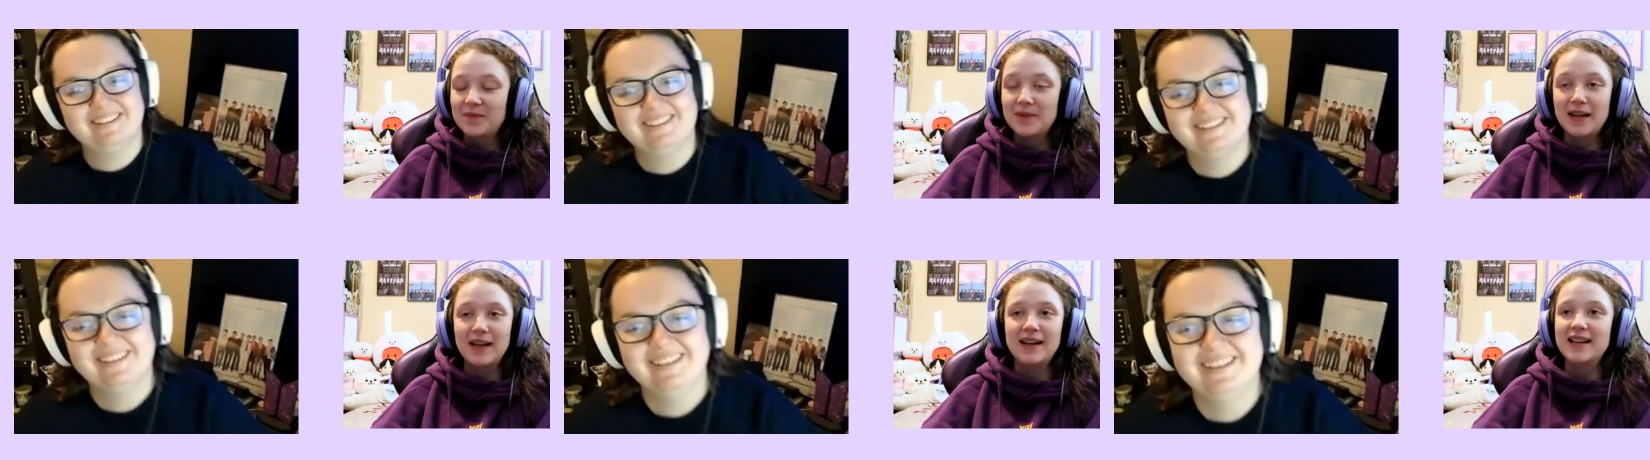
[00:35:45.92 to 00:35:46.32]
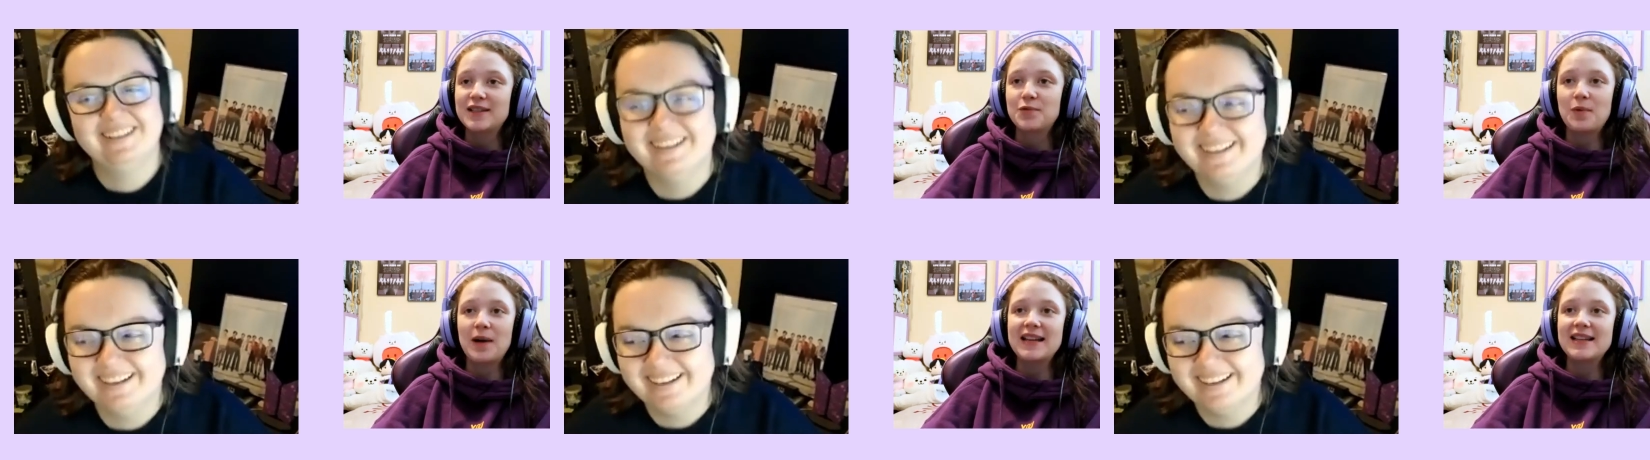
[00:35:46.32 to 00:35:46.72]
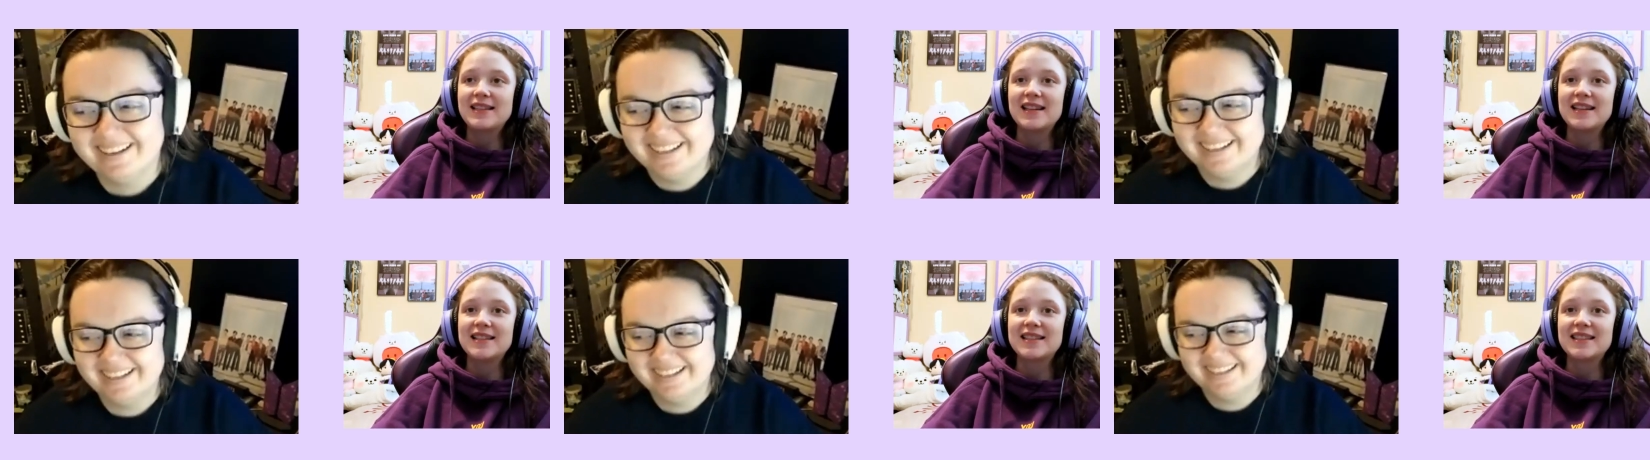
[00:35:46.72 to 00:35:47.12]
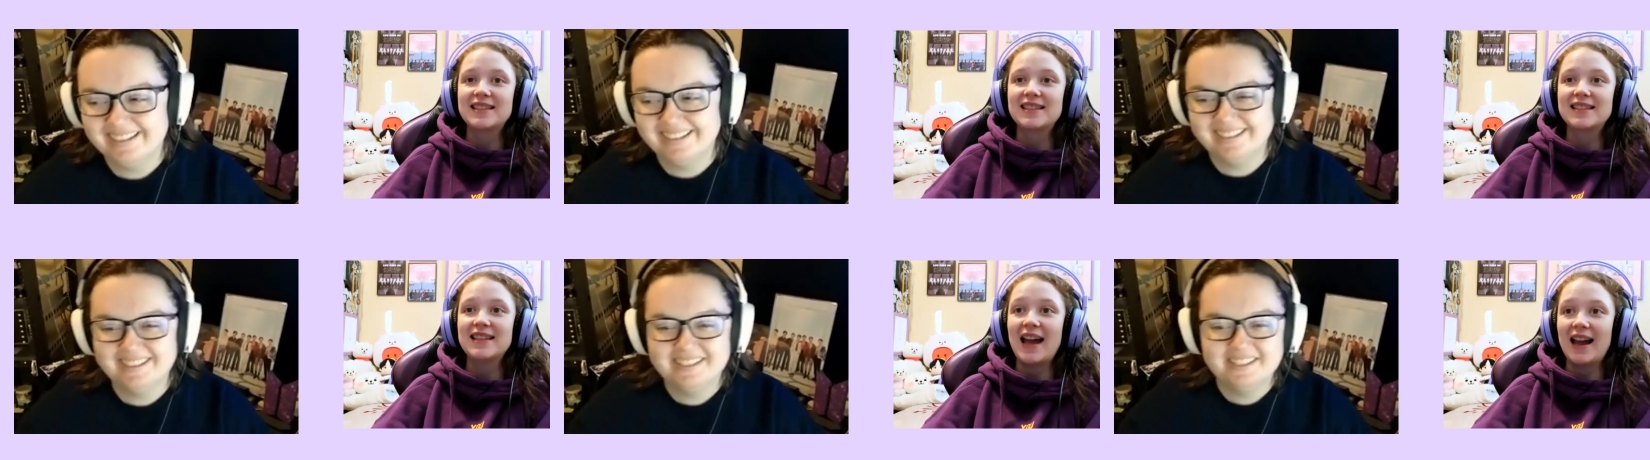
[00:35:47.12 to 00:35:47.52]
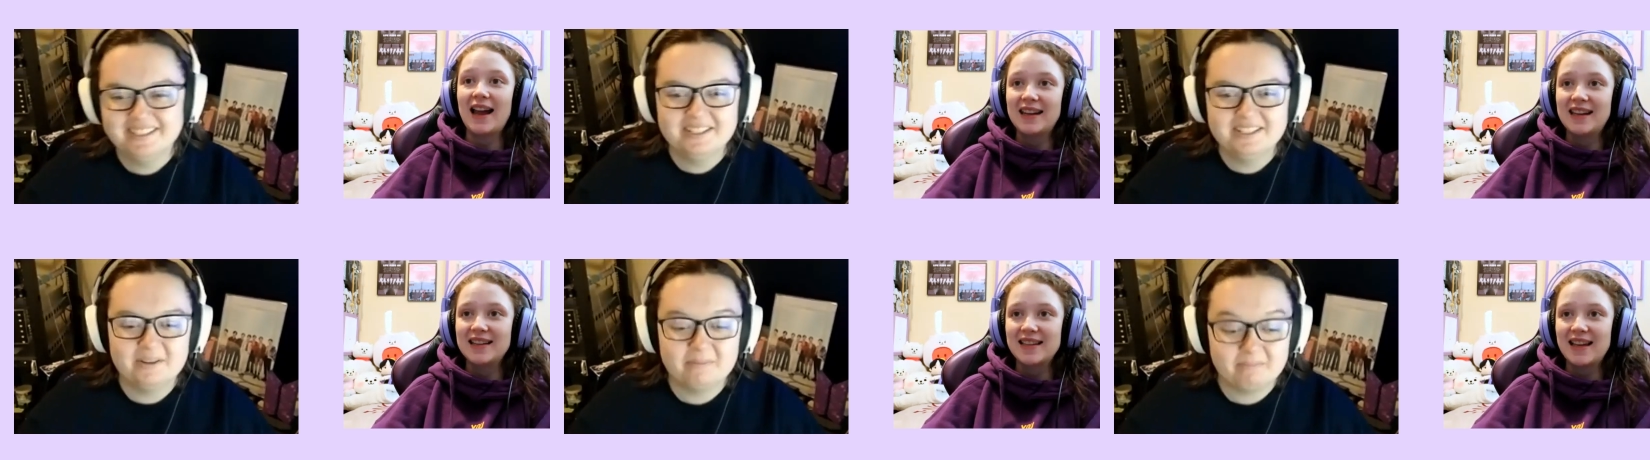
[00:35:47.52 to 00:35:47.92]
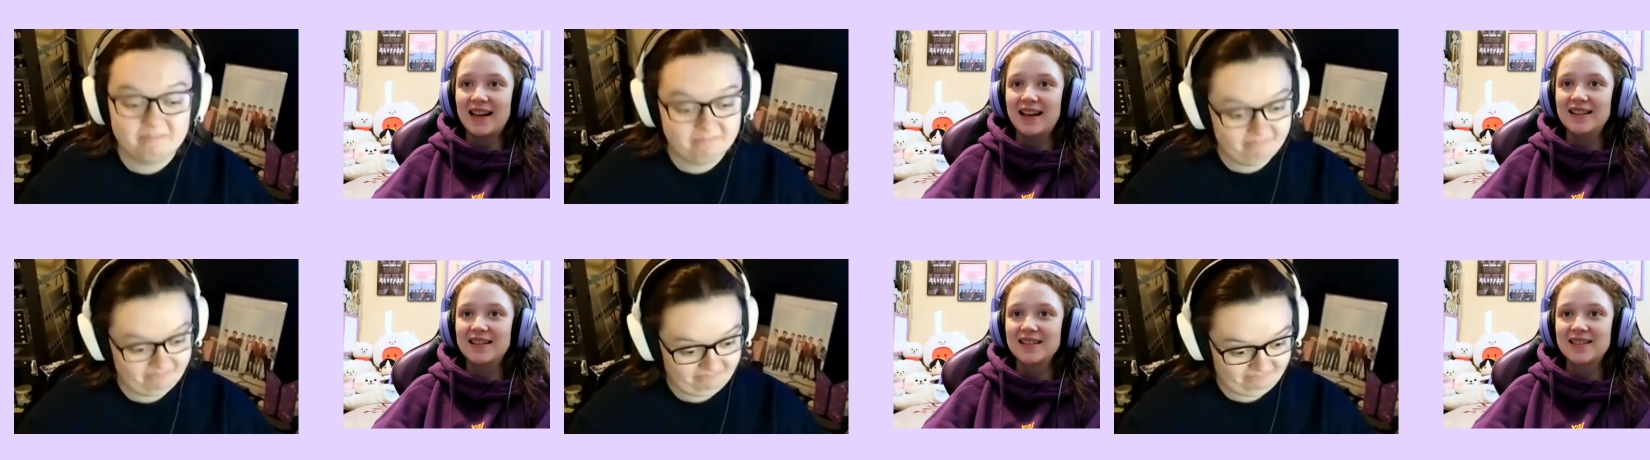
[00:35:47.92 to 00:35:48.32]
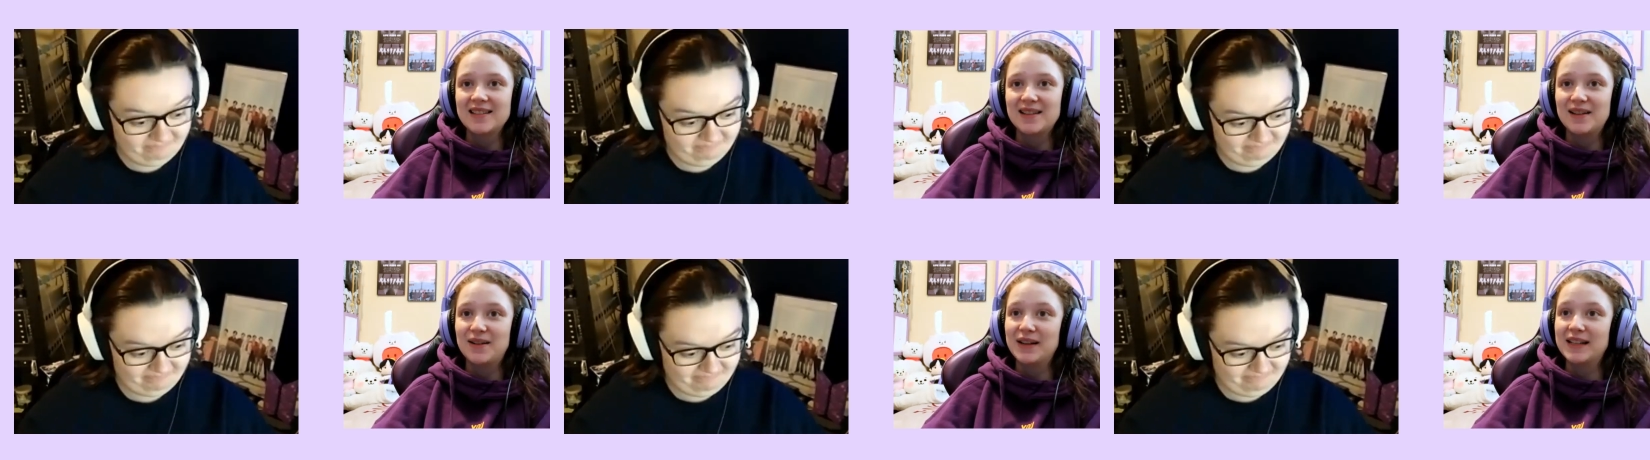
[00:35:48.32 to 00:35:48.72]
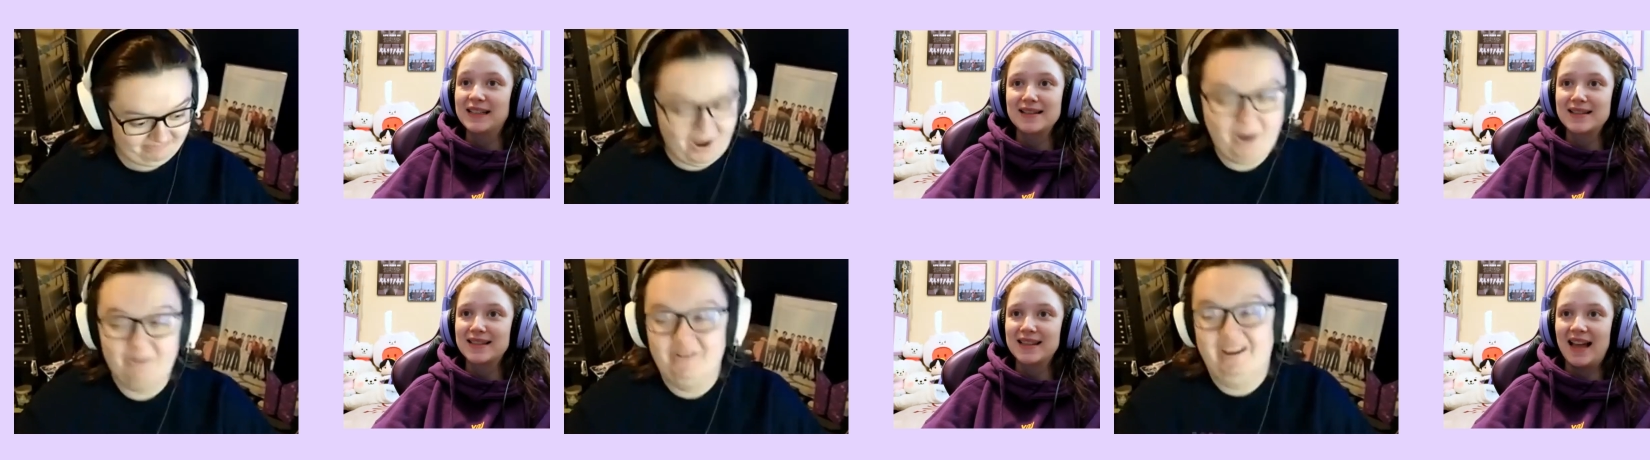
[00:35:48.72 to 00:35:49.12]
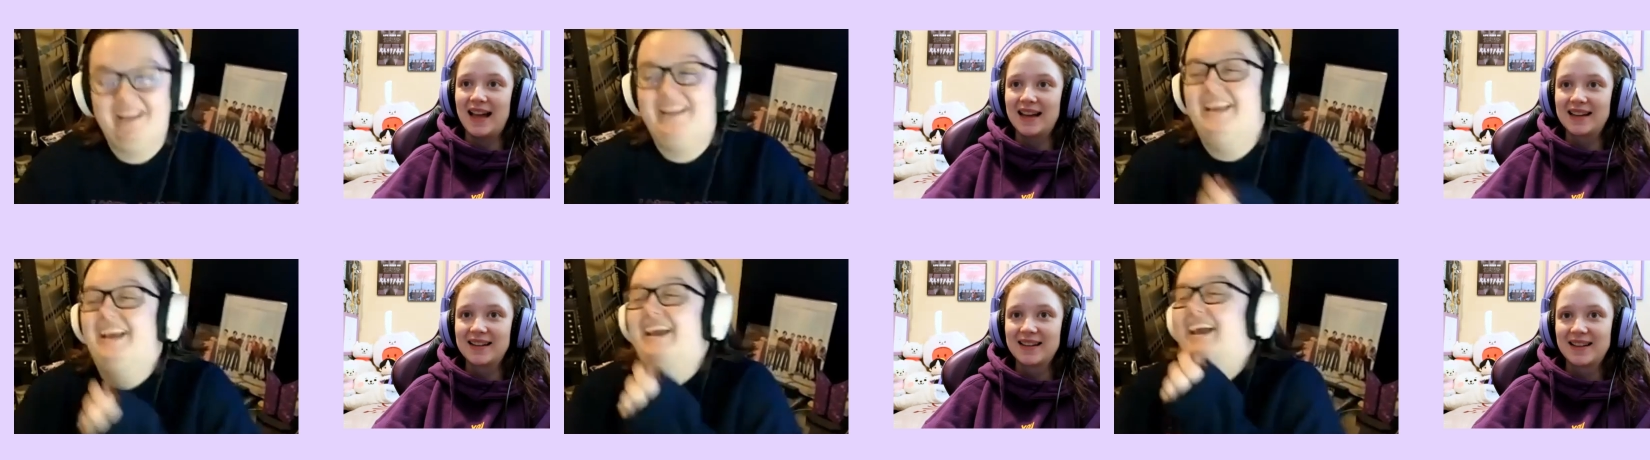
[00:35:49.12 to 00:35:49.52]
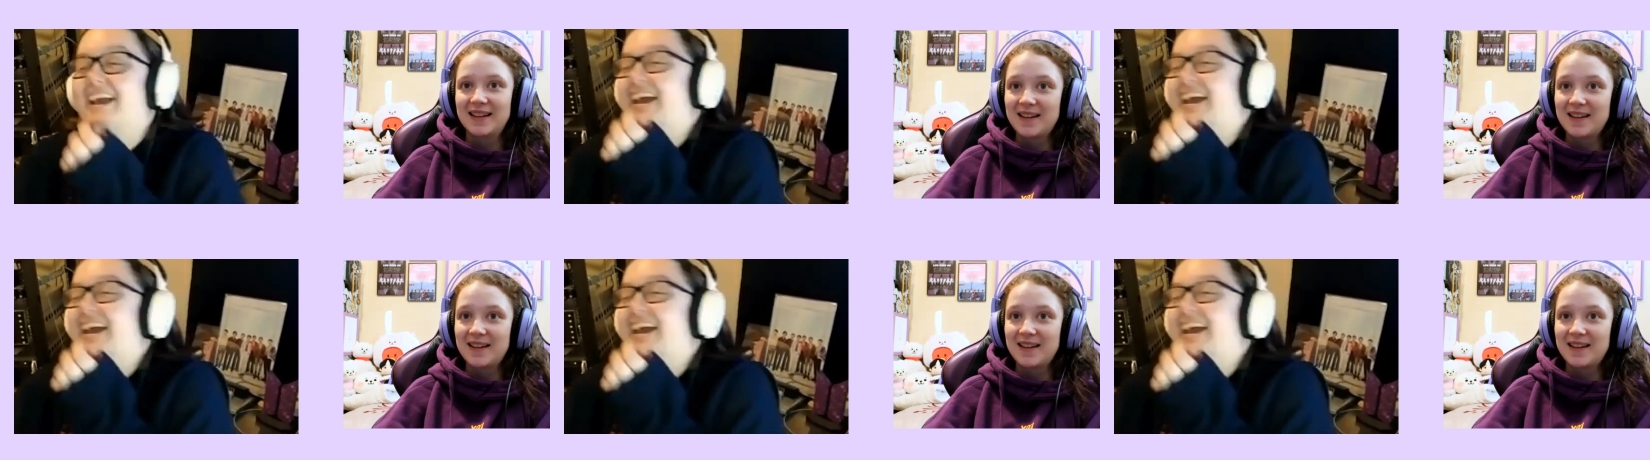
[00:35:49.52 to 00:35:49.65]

Speaker 1: And his waist is tiny as hell, so it doesn't lie.